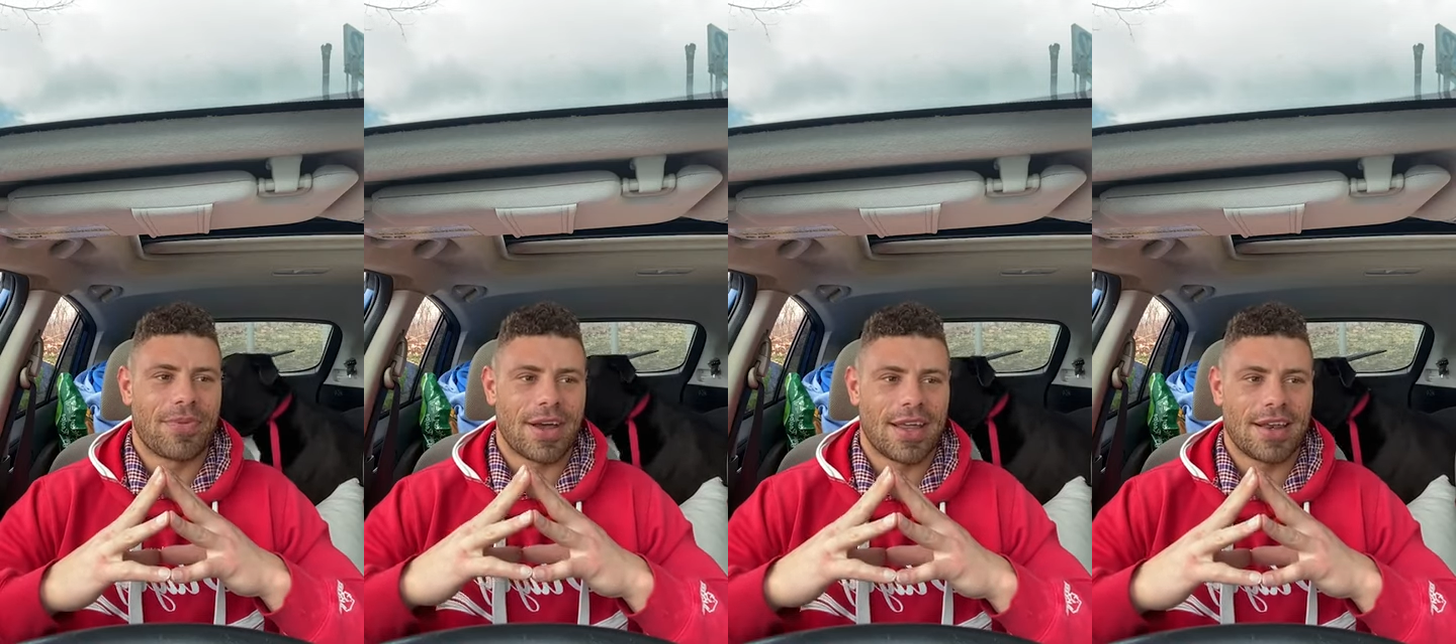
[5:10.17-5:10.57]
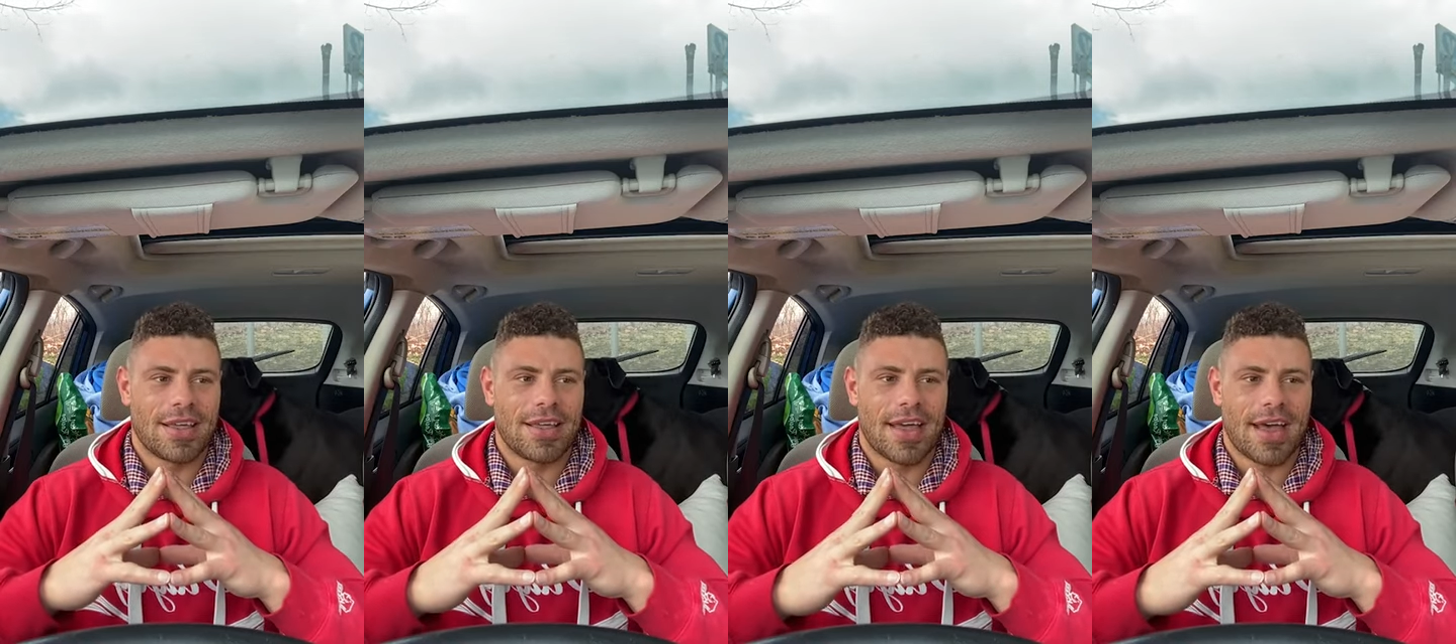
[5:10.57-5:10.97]
But
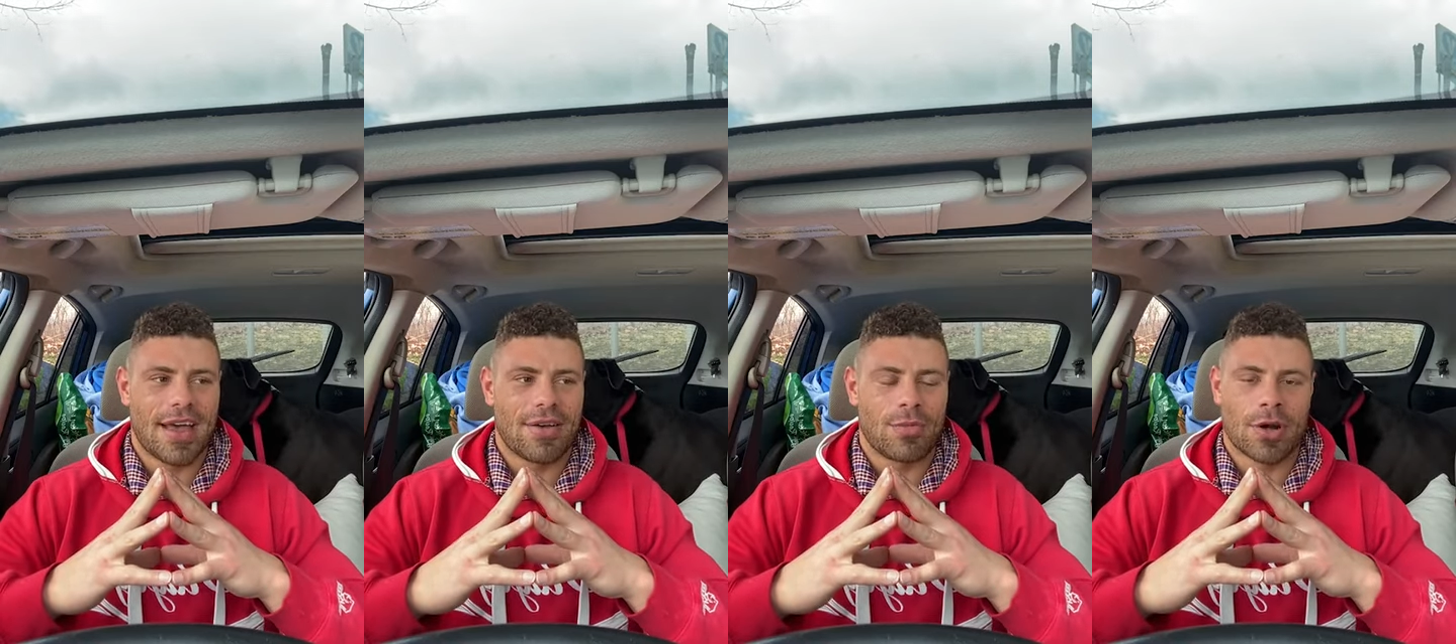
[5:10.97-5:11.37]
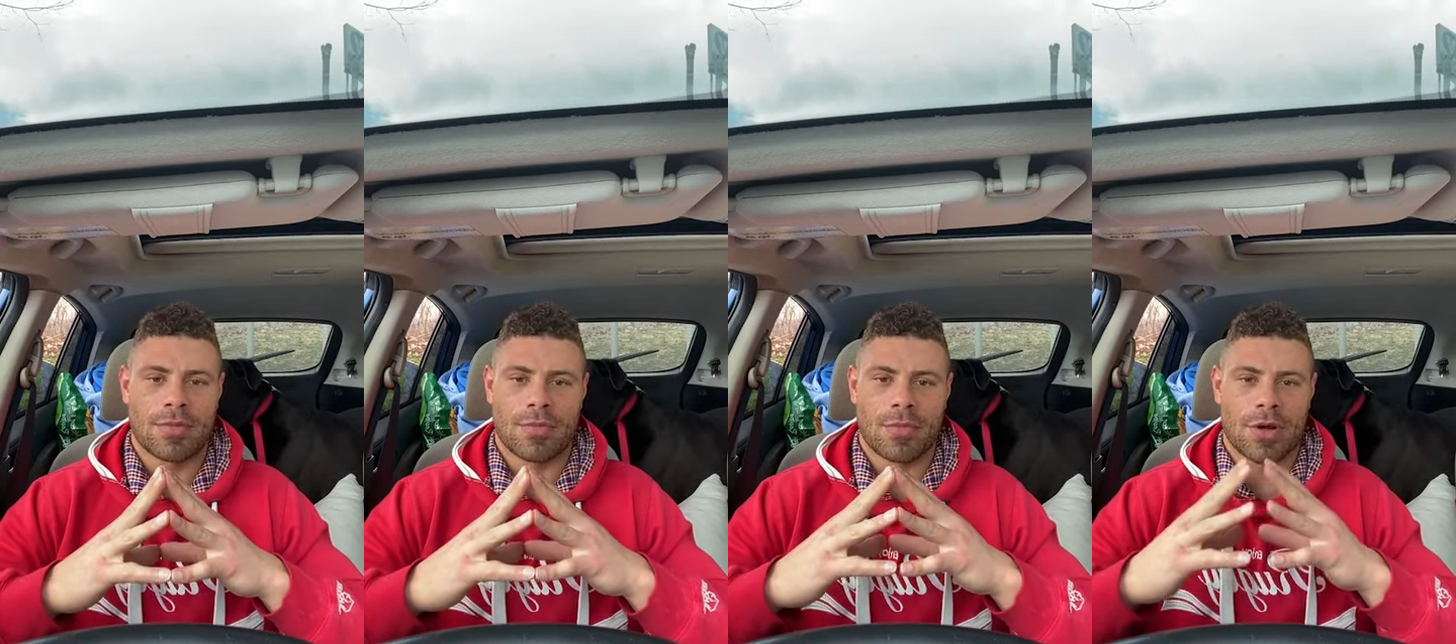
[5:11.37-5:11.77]
what
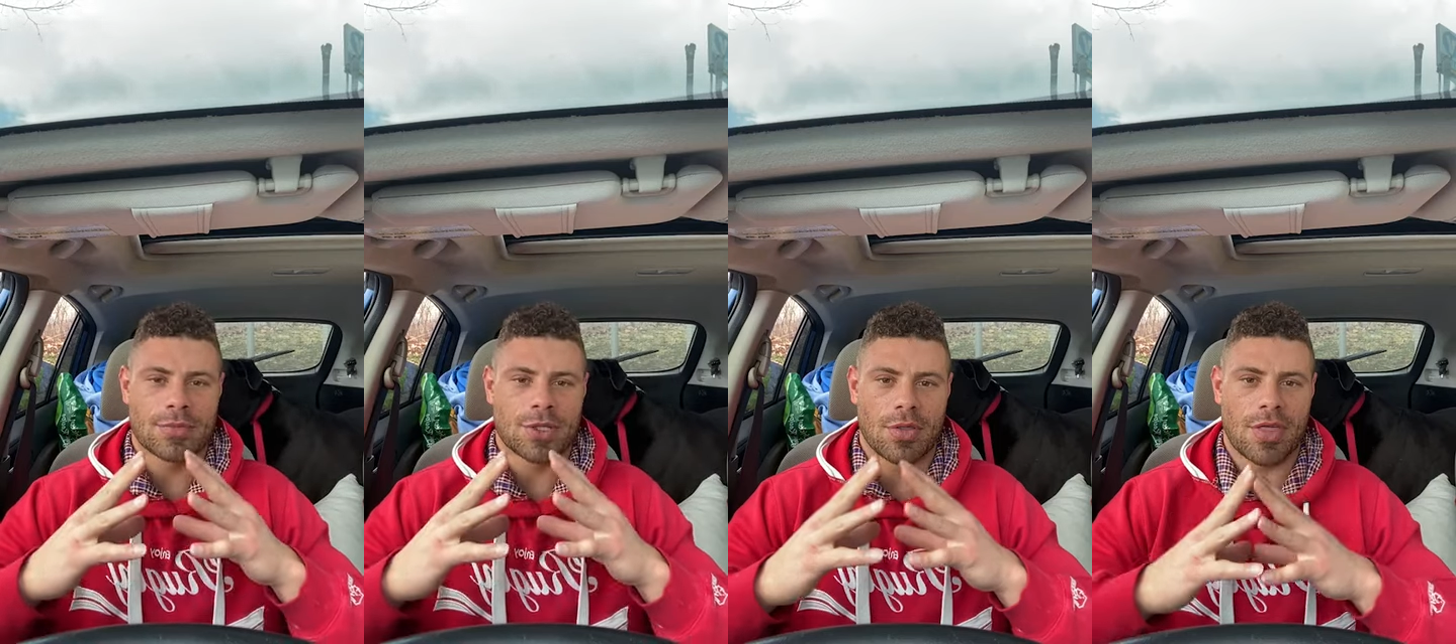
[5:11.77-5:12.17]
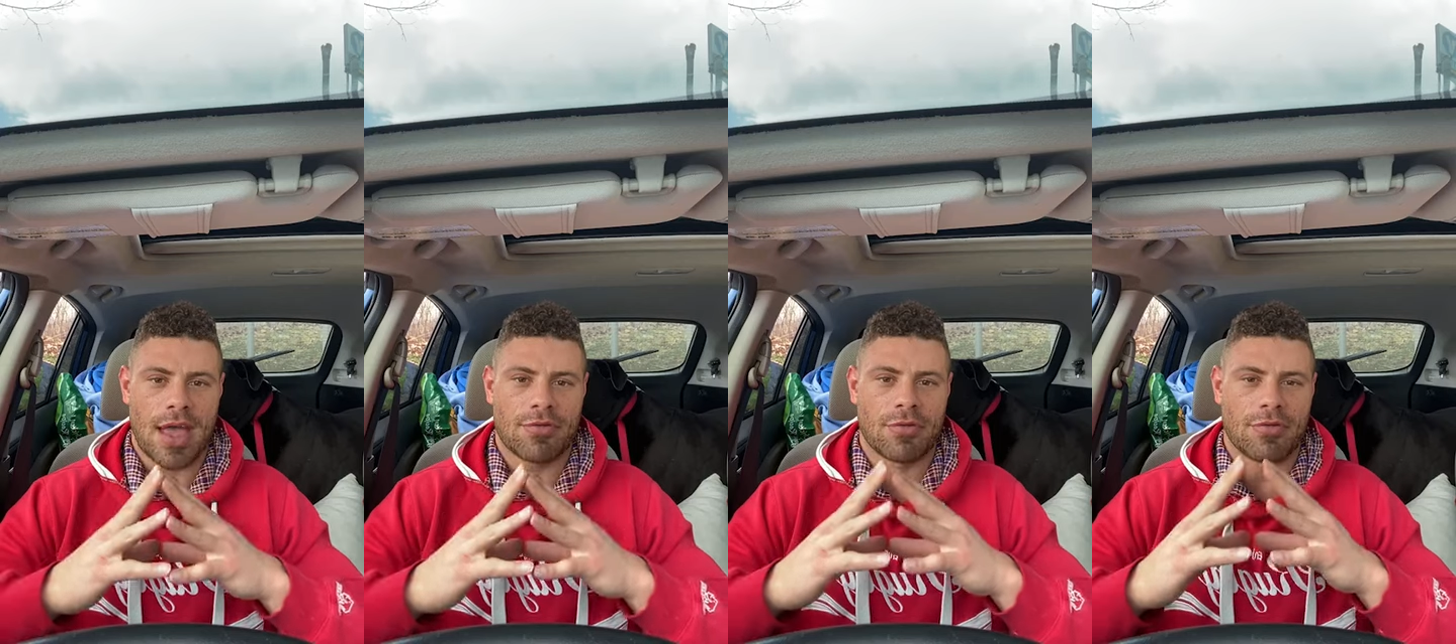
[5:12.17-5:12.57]
I'm so
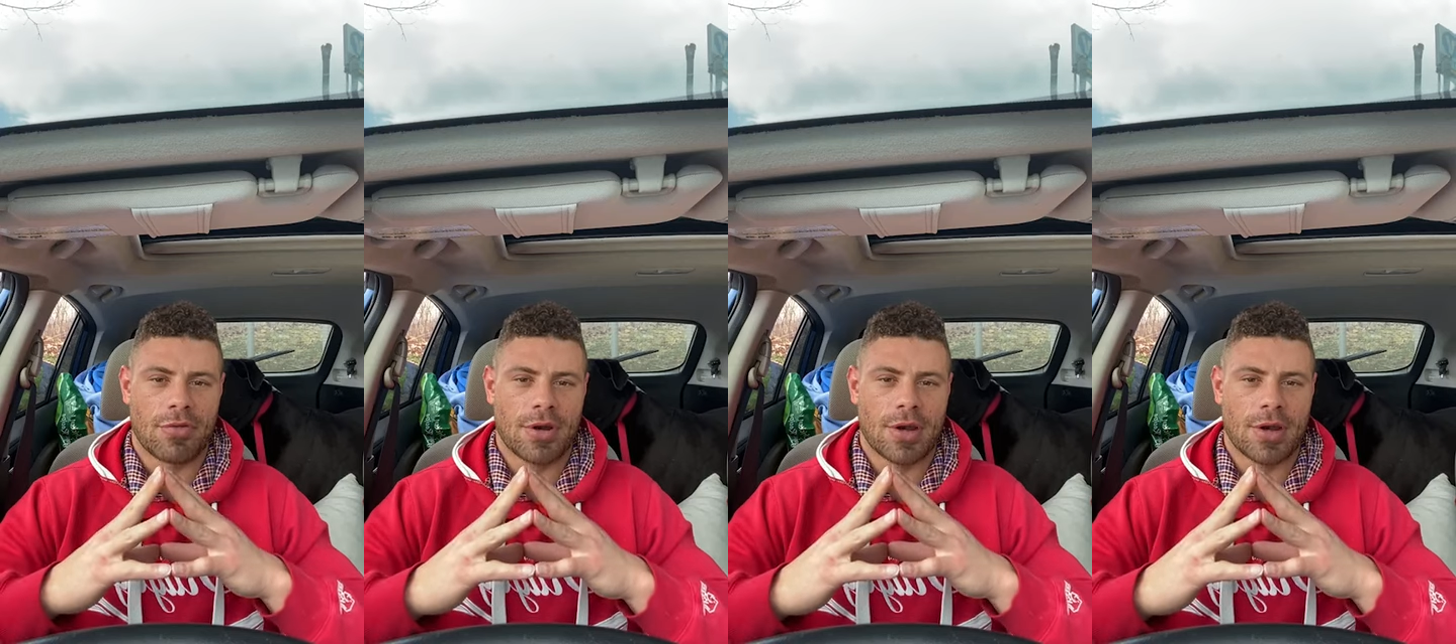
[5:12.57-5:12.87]
thankful for,